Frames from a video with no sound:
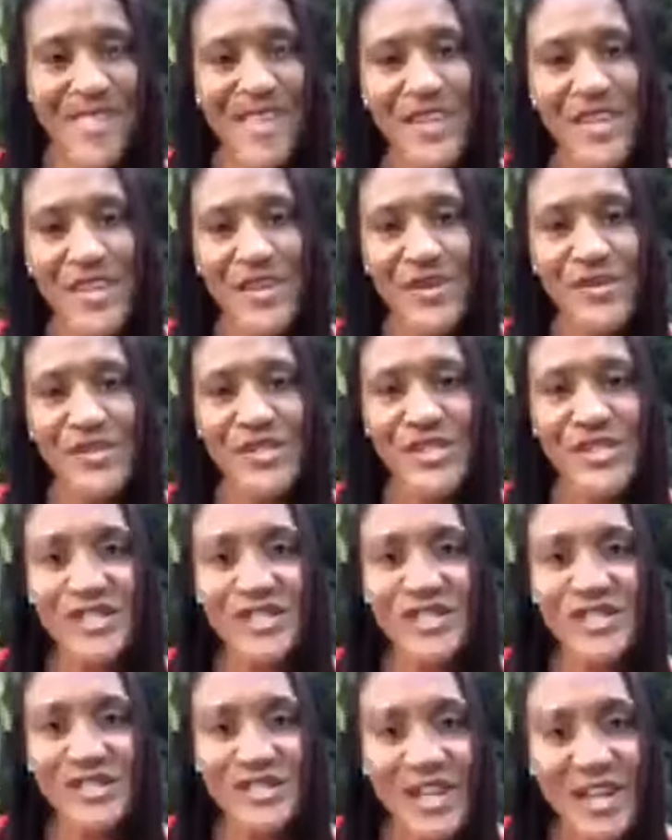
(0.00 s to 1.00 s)
you know, just
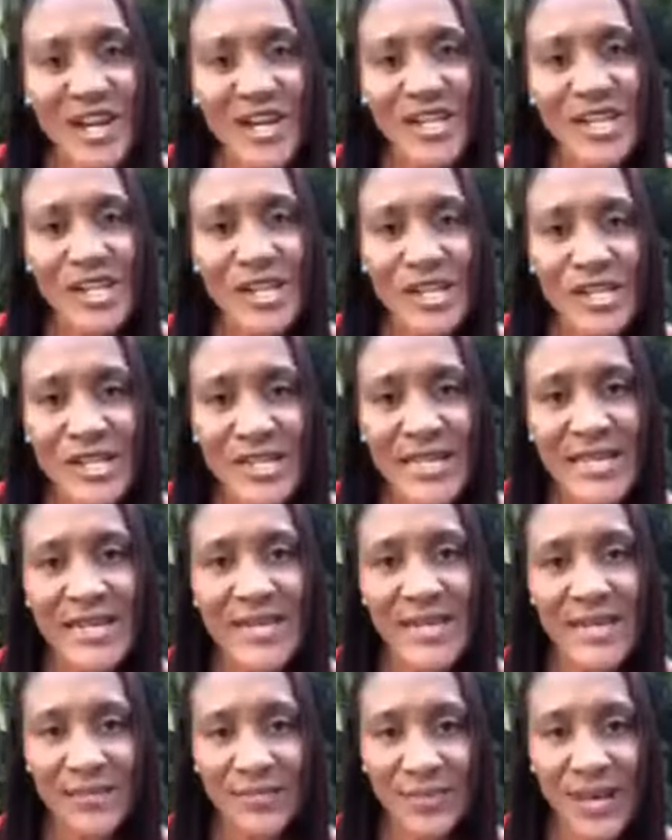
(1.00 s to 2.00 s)
to start
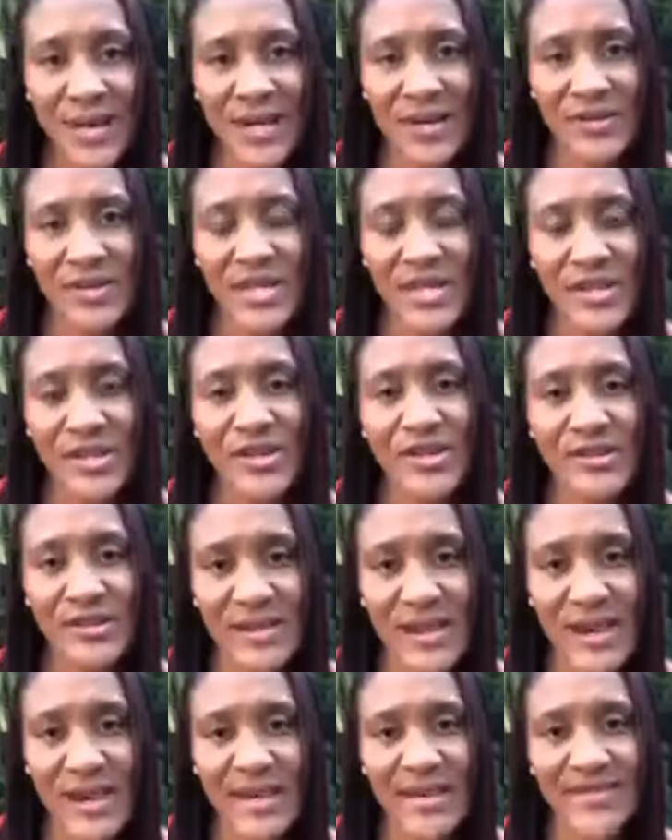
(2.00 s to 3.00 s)
looking around in your
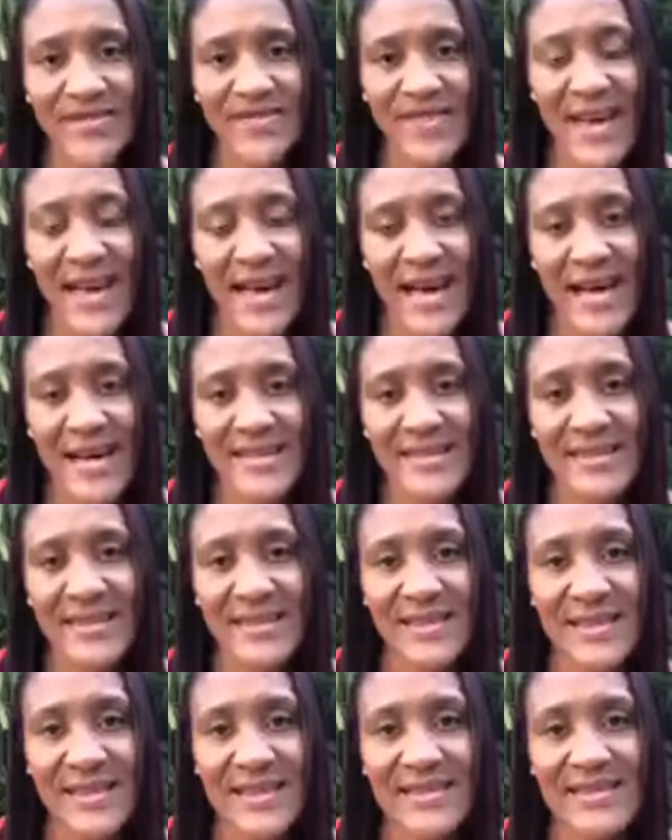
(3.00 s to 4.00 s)
life at the
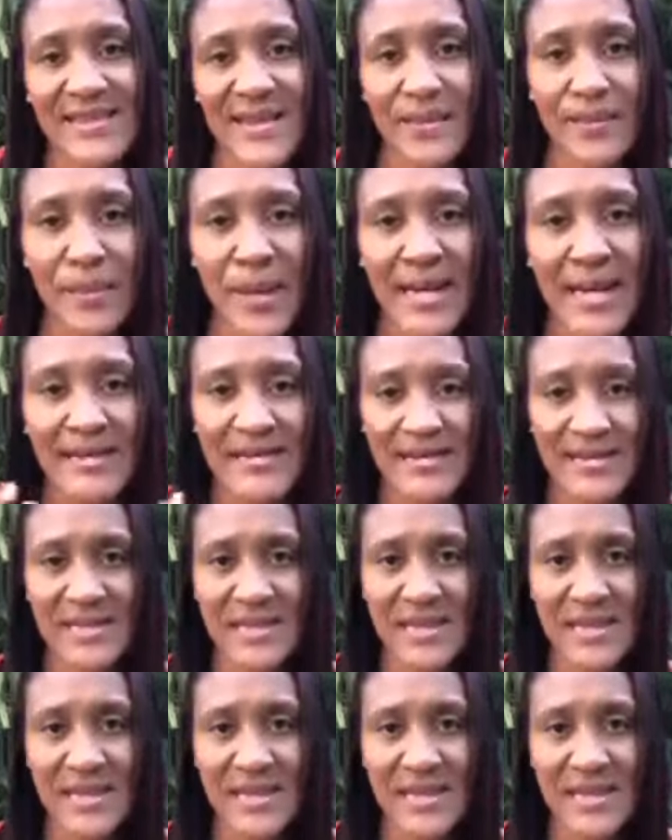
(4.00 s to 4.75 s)
things that might